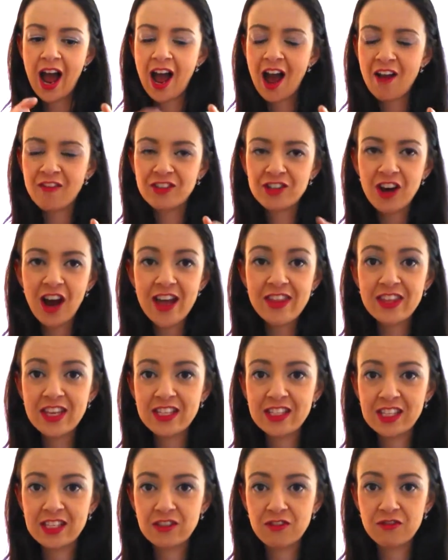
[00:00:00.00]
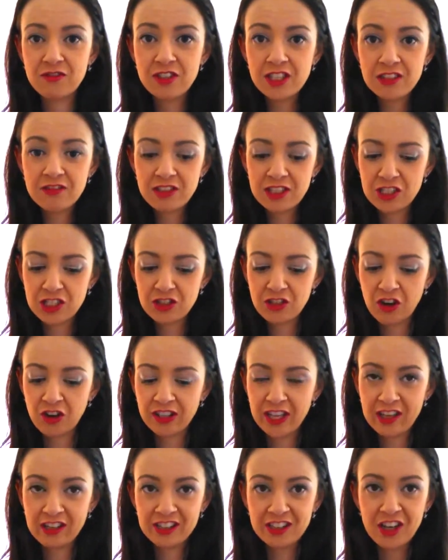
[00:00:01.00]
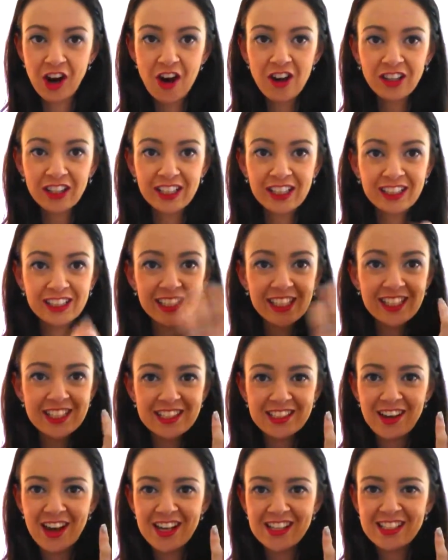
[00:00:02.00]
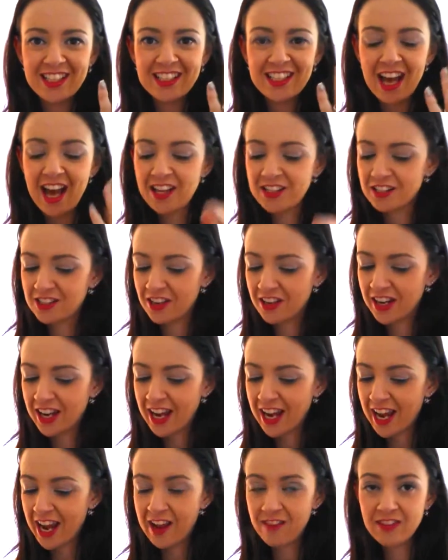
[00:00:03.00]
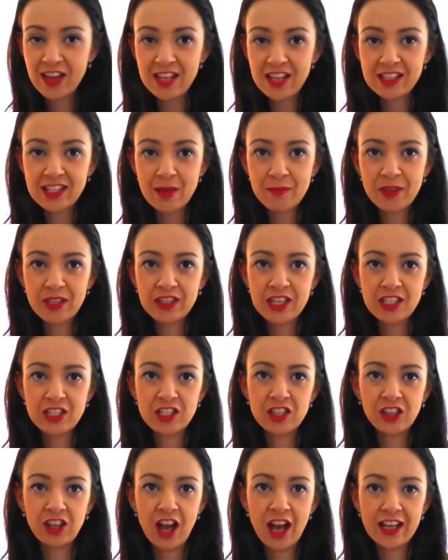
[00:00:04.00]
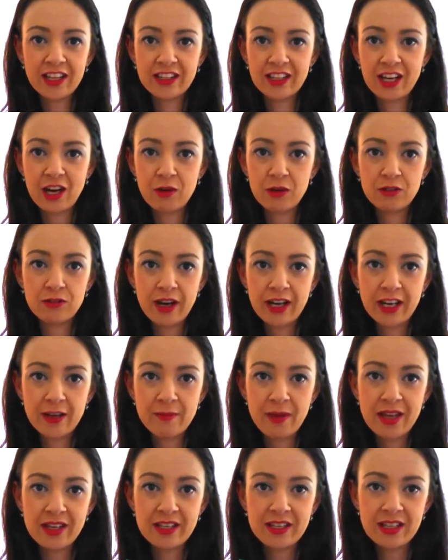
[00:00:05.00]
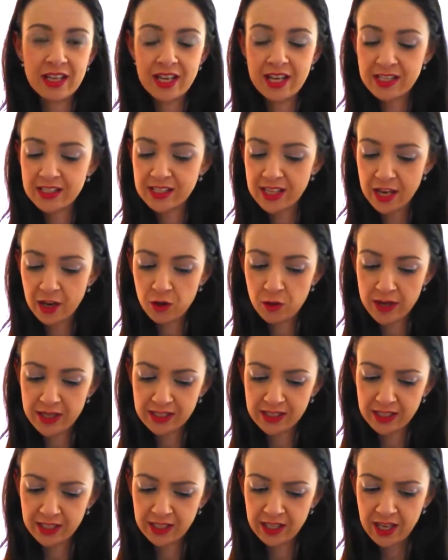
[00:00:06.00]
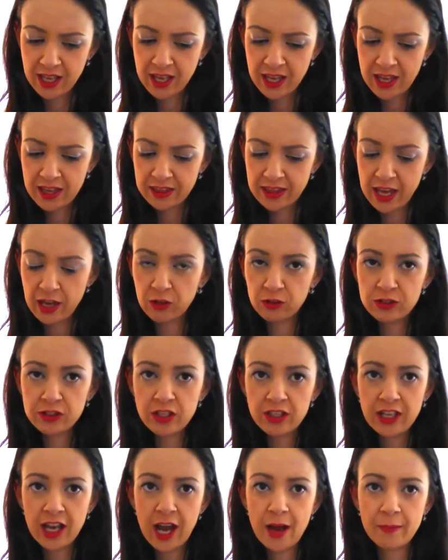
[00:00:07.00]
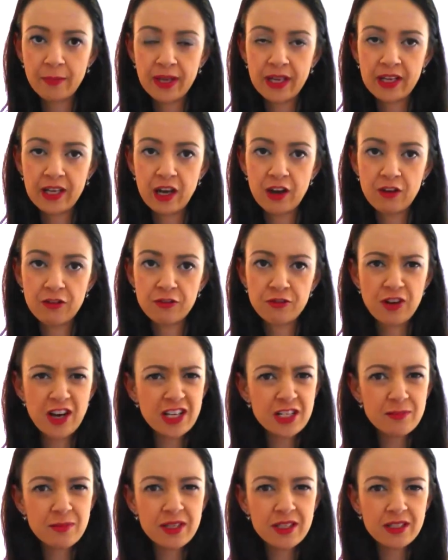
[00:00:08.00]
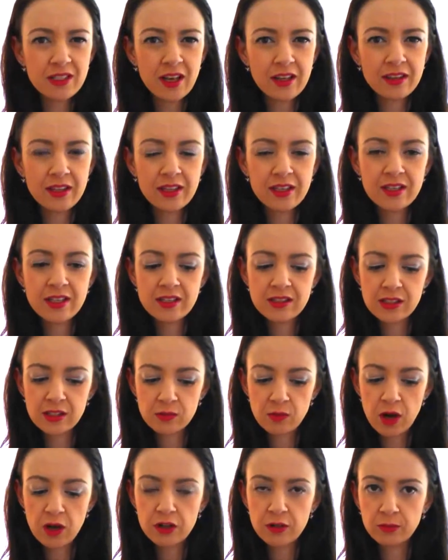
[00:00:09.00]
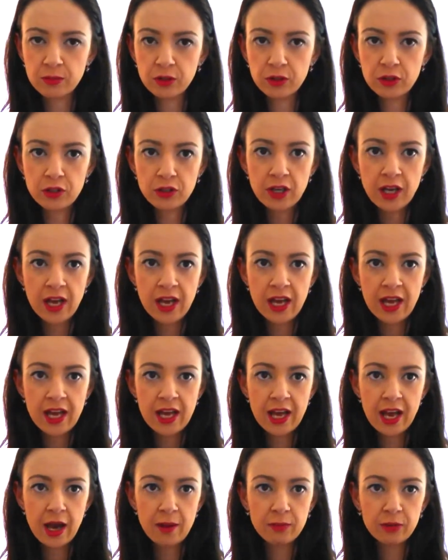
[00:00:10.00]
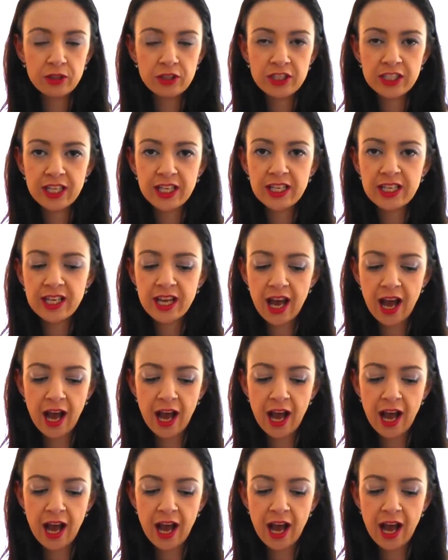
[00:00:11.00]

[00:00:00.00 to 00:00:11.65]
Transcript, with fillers: I've tried these. These are really, really strong. They totally clear your sinuses out. So if that's something that you like, then I would recommend these. They always, they also come in a fresh mint, I think it is as well, the blue, a blue tin.